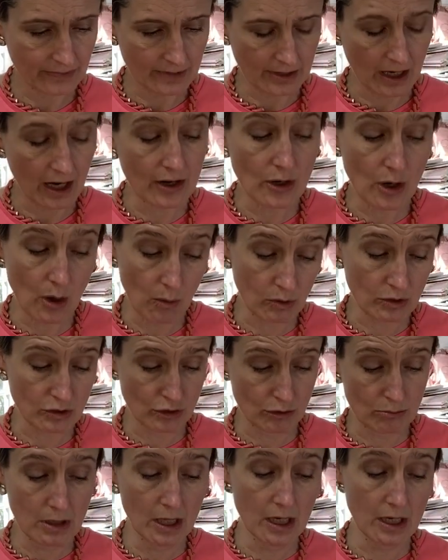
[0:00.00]
"I know what
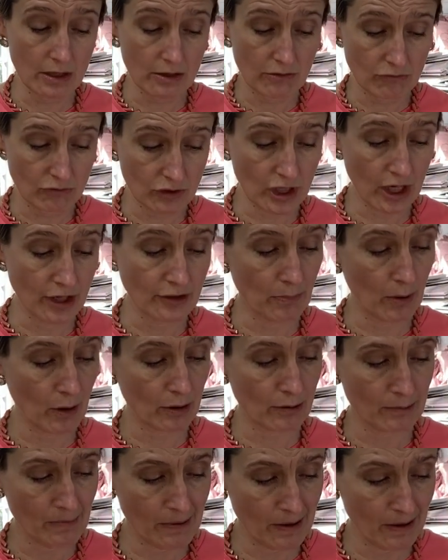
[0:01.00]
you mean," said
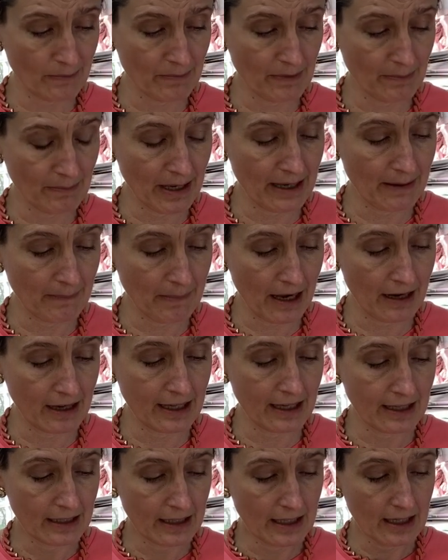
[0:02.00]
Boggybum the Beer
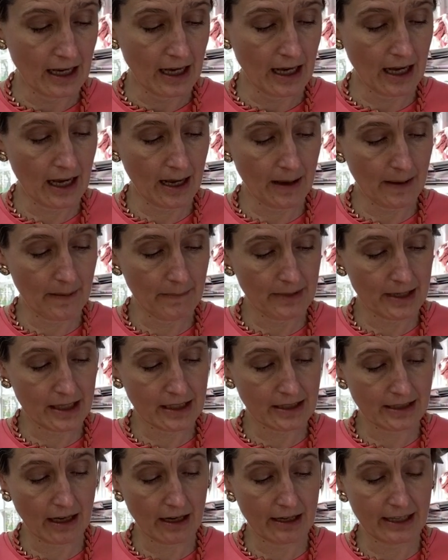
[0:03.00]
Belly,
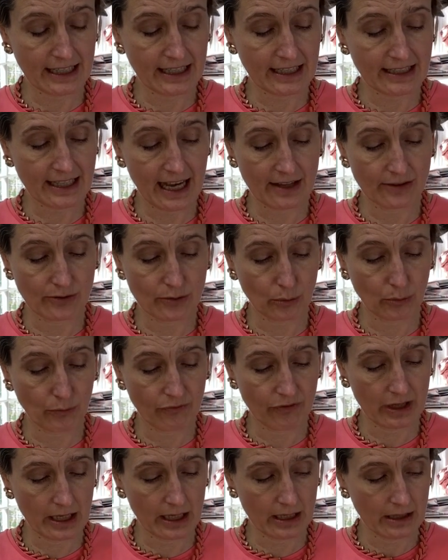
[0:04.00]
turning his head
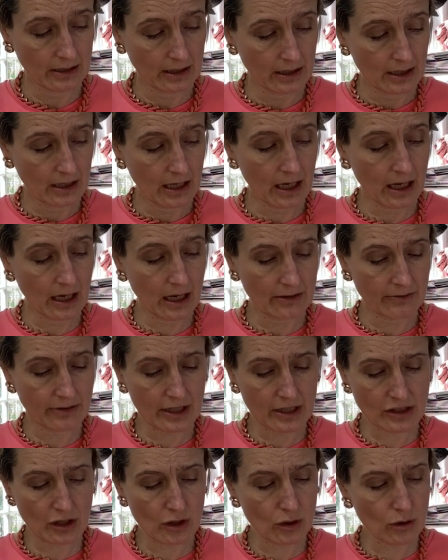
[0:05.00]
thoughtfully.
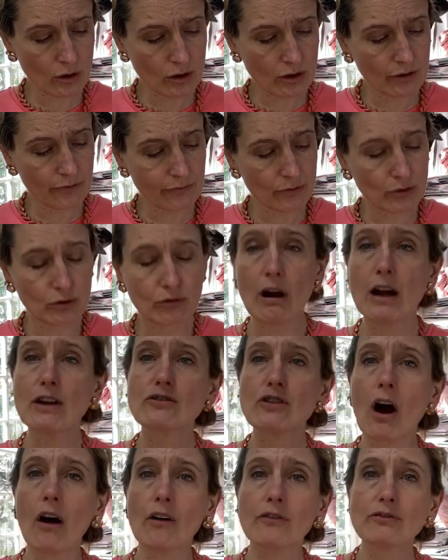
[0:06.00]
"There's a look of Great
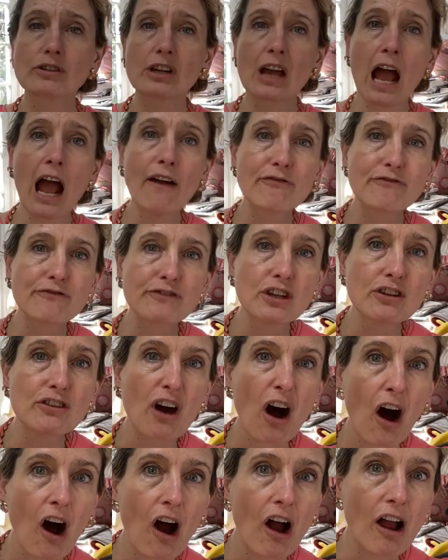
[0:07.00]
Aunt Hefty
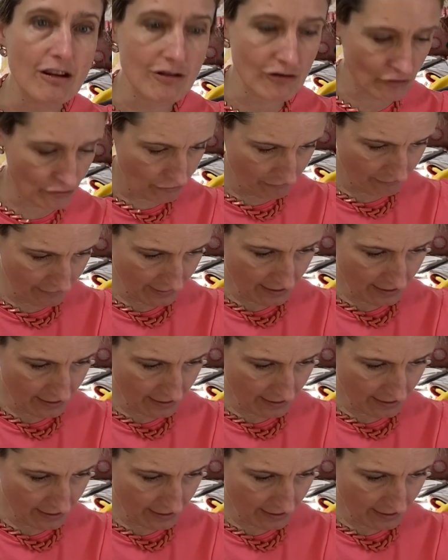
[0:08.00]
Thighs."